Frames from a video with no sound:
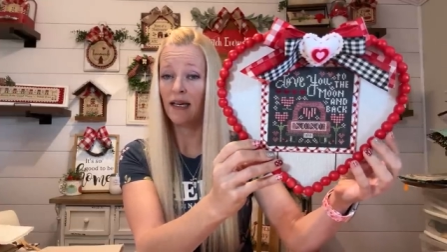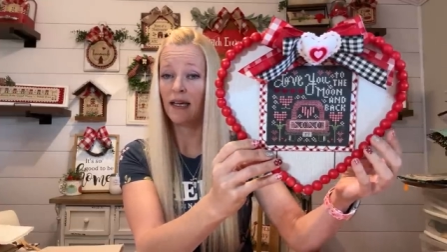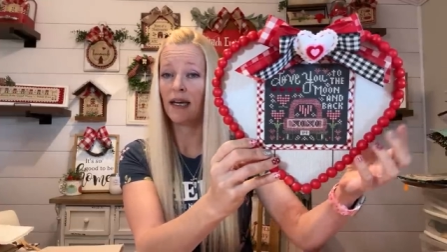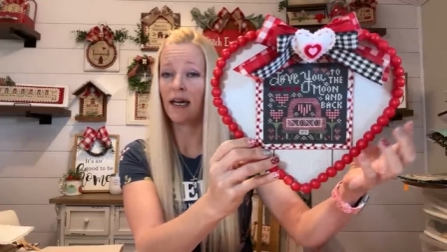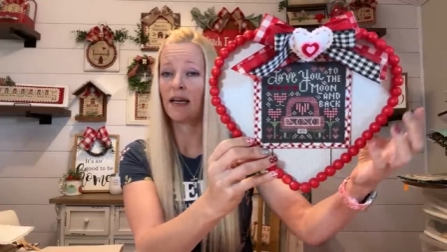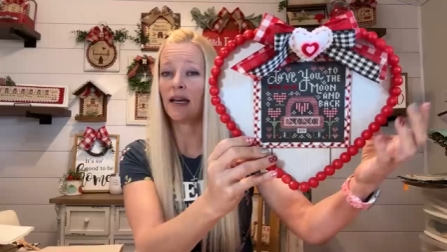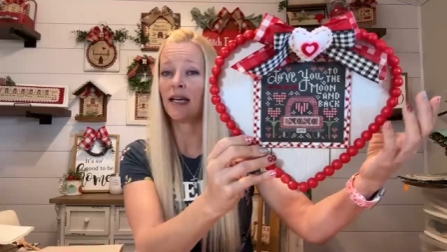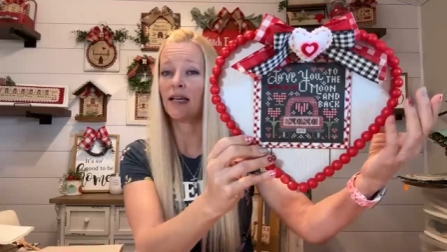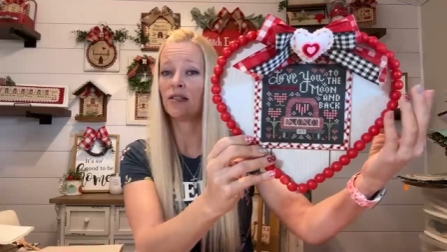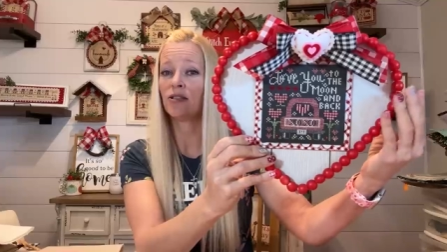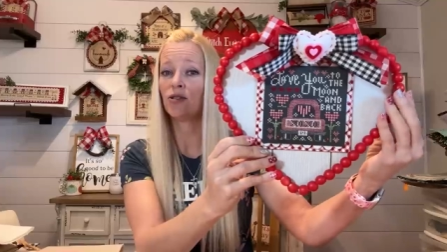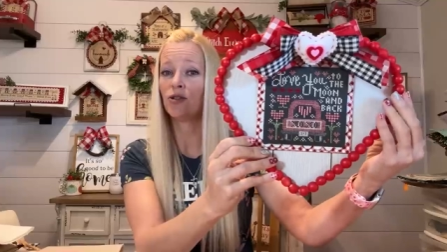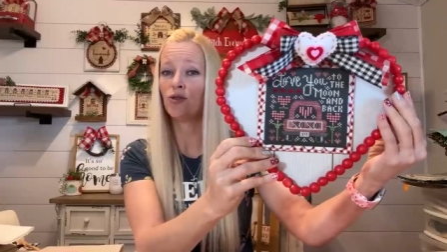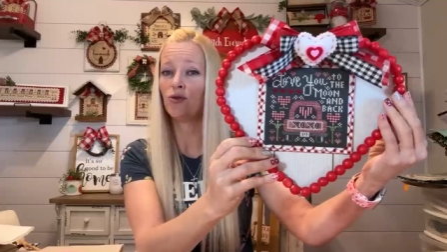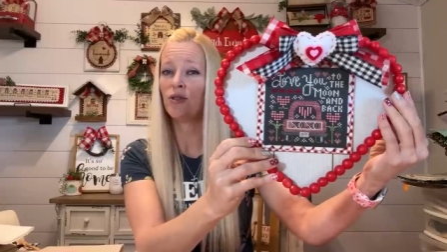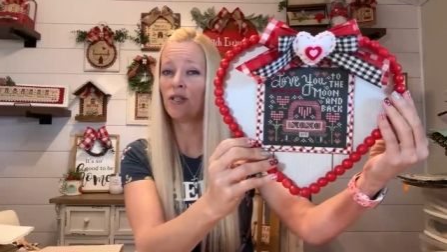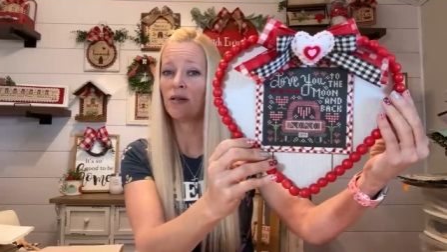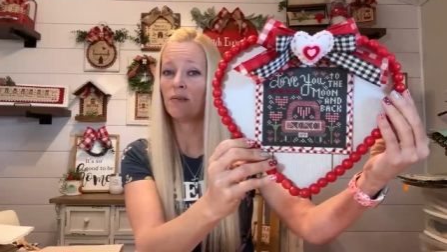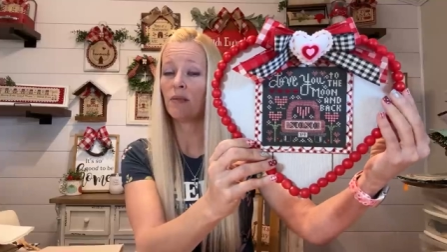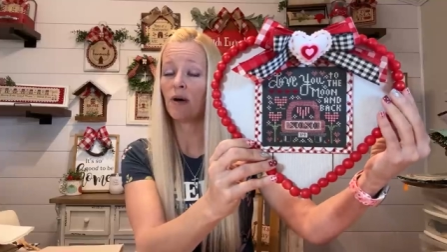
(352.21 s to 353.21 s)
and I
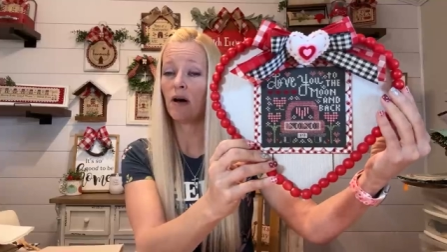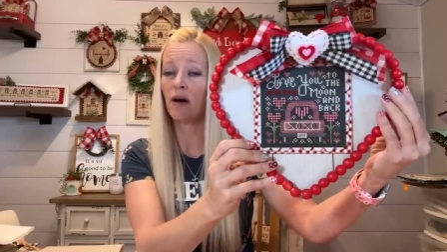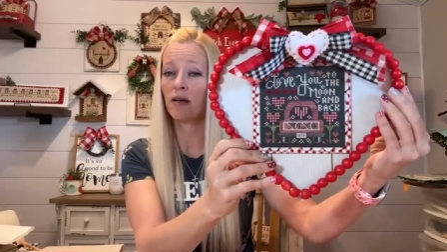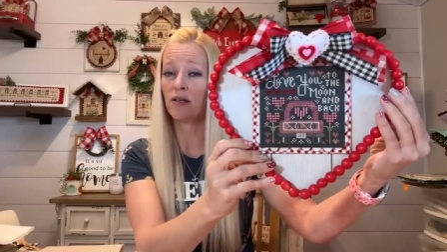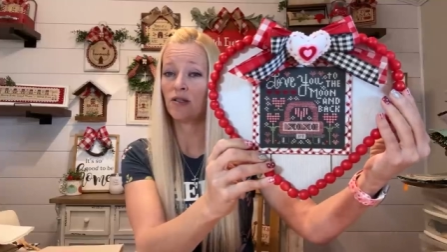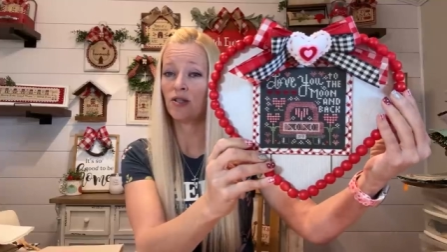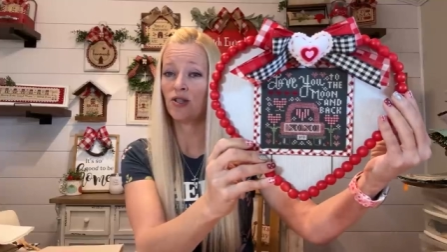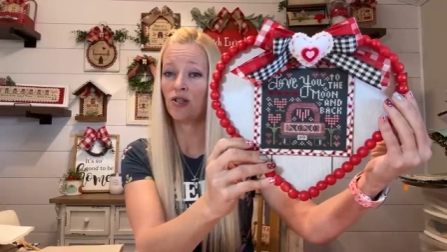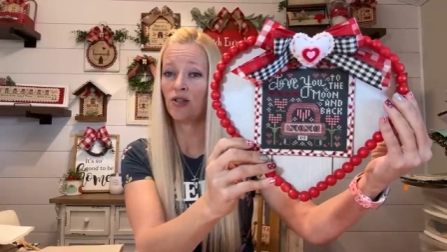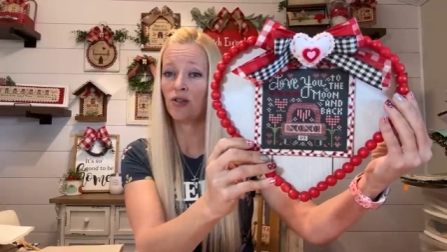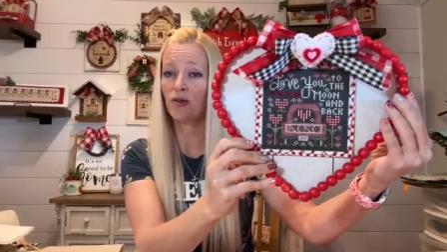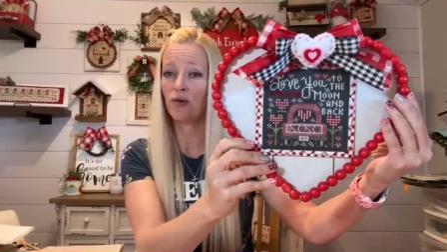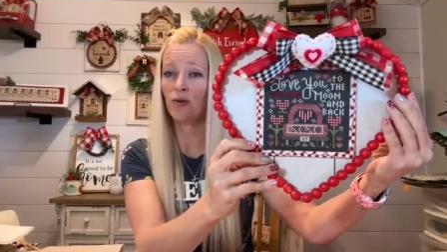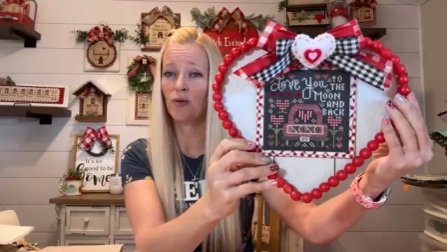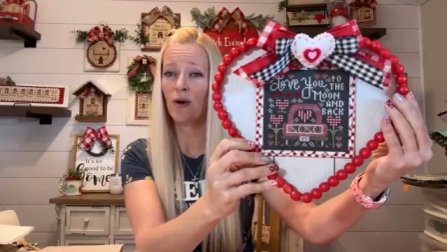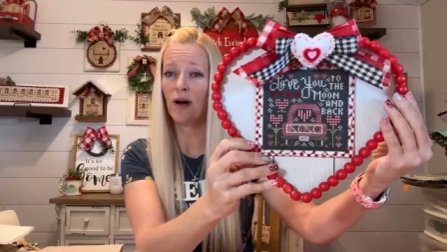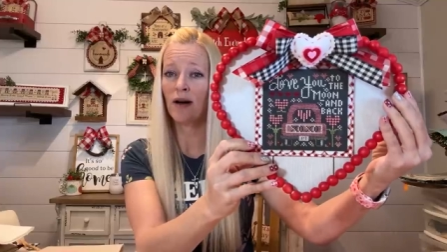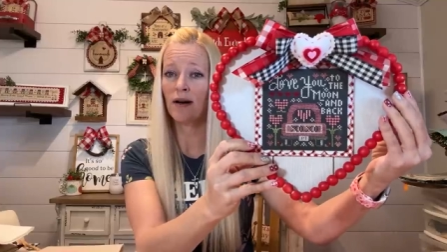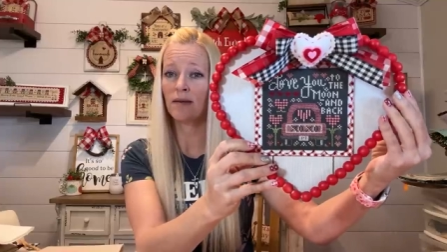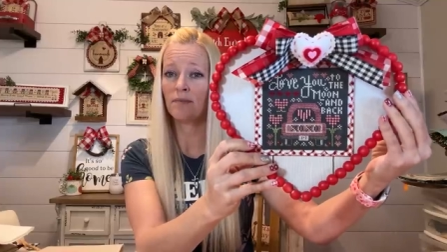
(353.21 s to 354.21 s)
glued them onto
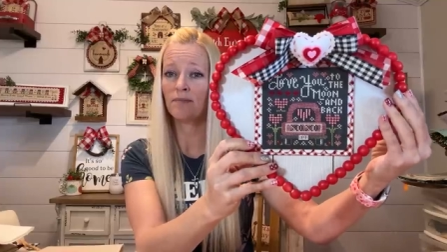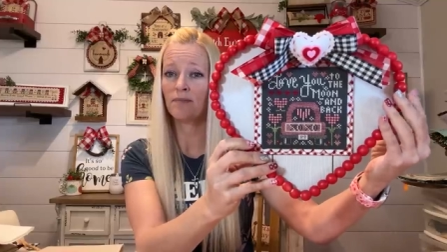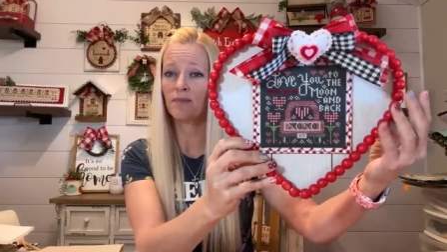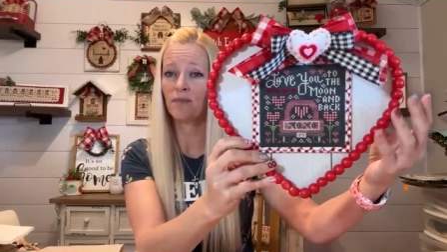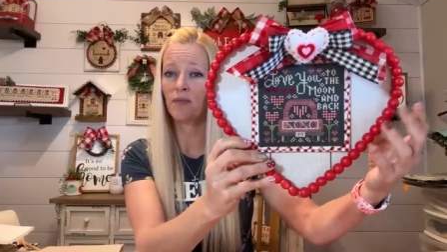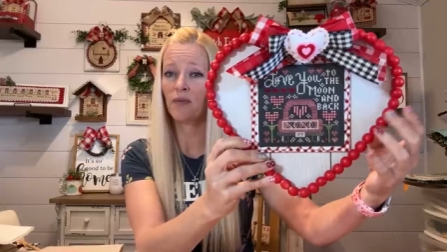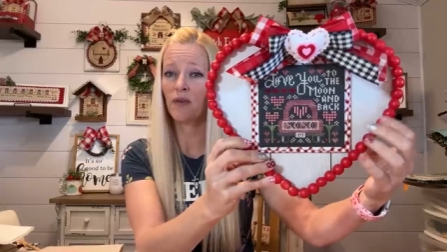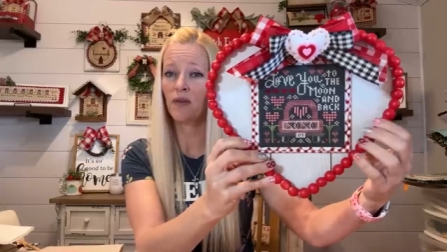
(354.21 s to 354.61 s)
um,